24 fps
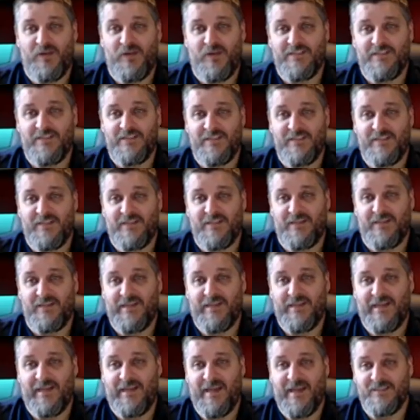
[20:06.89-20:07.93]
We can see
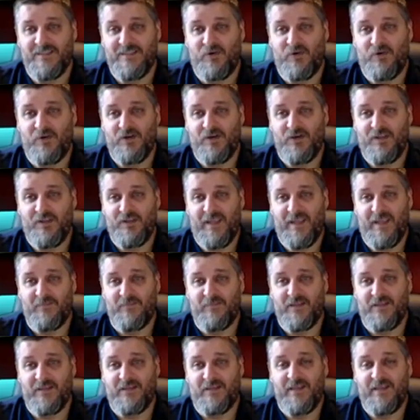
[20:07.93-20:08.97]
that Iceberg
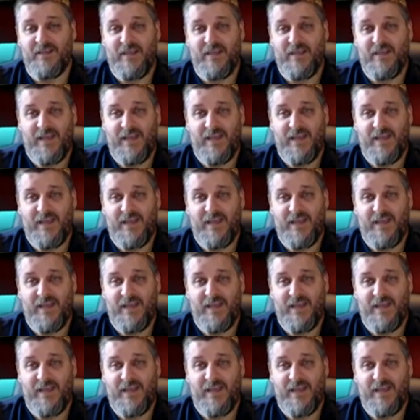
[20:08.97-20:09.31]
came in